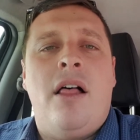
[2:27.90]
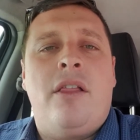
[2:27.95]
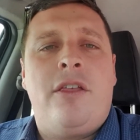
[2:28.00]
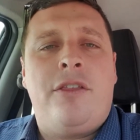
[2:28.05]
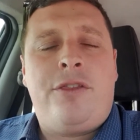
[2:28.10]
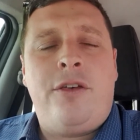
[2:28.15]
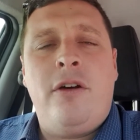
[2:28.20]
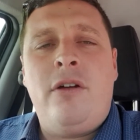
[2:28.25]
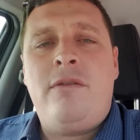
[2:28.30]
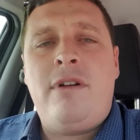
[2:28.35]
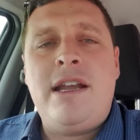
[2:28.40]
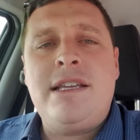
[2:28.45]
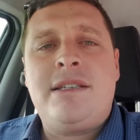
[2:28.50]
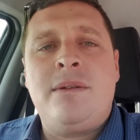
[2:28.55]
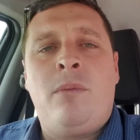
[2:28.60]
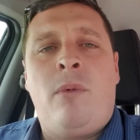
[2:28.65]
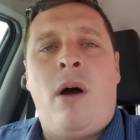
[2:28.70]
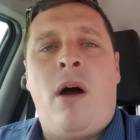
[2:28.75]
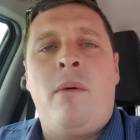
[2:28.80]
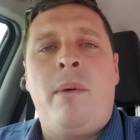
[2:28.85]
The third
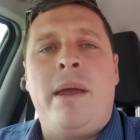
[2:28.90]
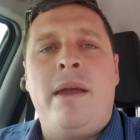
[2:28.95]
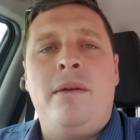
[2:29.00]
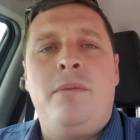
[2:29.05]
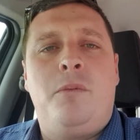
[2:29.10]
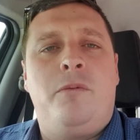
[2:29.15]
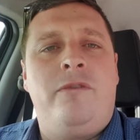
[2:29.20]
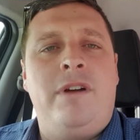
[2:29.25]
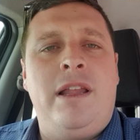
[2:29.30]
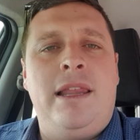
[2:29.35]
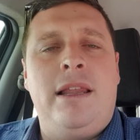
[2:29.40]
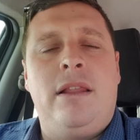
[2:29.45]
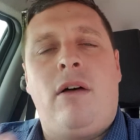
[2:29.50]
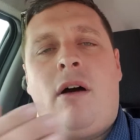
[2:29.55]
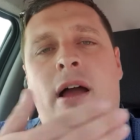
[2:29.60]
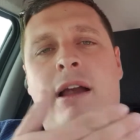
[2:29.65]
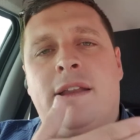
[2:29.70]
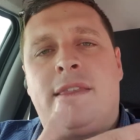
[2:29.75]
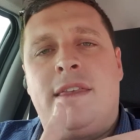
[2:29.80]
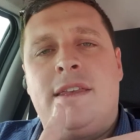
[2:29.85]
reason why we really
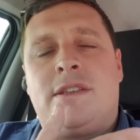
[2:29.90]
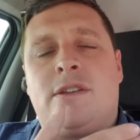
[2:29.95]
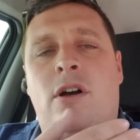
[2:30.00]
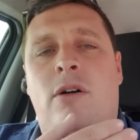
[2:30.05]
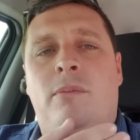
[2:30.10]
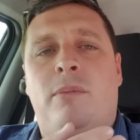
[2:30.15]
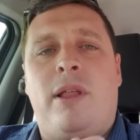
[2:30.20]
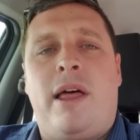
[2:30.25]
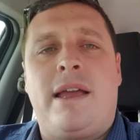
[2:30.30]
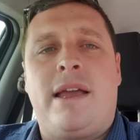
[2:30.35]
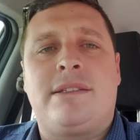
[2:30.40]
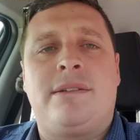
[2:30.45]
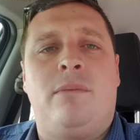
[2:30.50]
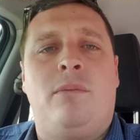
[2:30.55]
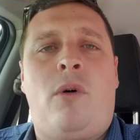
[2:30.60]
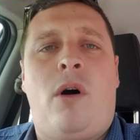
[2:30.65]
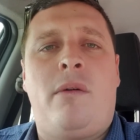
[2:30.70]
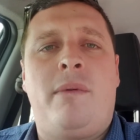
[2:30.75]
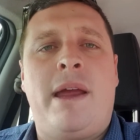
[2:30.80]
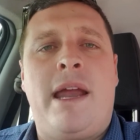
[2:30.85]
liked this complex
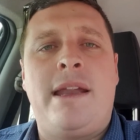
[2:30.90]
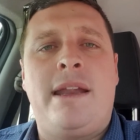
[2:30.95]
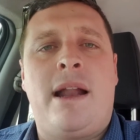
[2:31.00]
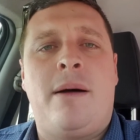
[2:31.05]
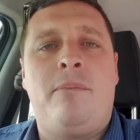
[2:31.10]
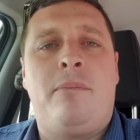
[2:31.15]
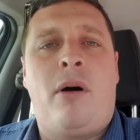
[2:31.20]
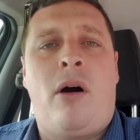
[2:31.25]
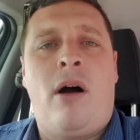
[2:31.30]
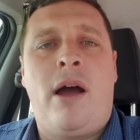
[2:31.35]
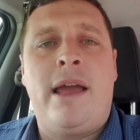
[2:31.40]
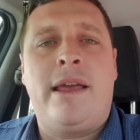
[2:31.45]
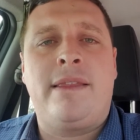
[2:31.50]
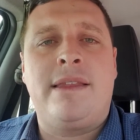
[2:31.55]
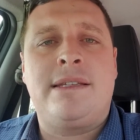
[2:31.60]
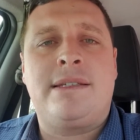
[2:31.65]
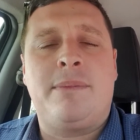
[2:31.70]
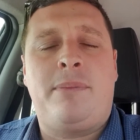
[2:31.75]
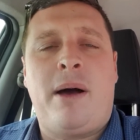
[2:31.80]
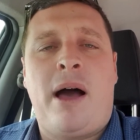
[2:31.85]
and why we ended up buying
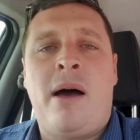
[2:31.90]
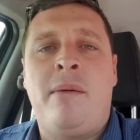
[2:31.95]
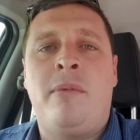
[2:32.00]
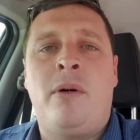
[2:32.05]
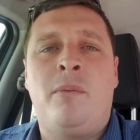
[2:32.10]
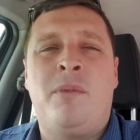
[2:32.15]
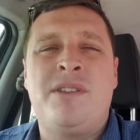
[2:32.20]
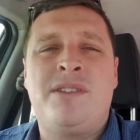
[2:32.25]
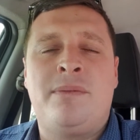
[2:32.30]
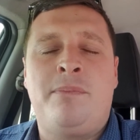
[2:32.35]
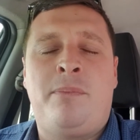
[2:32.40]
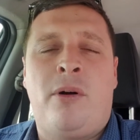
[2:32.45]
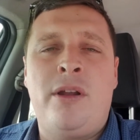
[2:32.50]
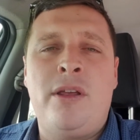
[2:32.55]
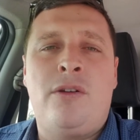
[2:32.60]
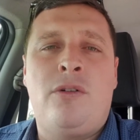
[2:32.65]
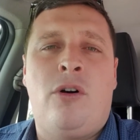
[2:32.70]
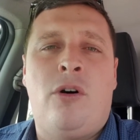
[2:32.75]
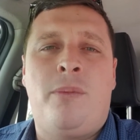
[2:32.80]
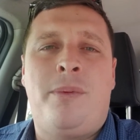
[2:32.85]
this apartment was the body
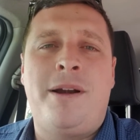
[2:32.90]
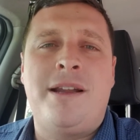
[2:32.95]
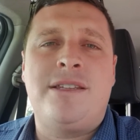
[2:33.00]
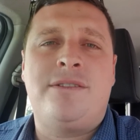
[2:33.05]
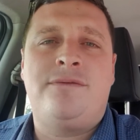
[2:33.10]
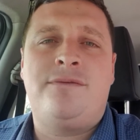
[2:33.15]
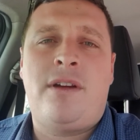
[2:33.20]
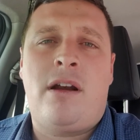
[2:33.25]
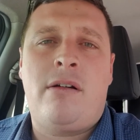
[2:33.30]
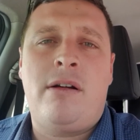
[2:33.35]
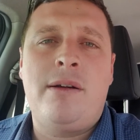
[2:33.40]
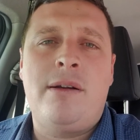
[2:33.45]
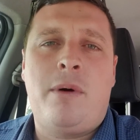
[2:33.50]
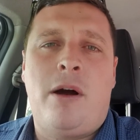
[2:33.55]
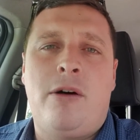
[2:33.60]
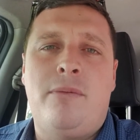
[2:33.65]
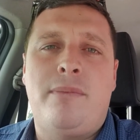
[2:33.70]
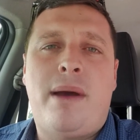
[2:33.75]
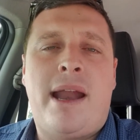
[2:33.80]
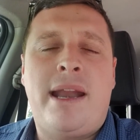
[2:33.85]
corporate is very
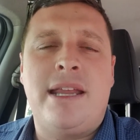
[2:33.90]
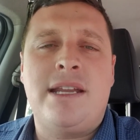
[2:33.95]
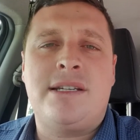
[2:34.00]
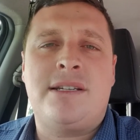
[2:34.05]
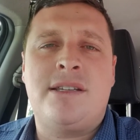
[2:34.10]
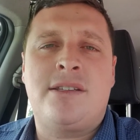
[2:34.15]
well managed.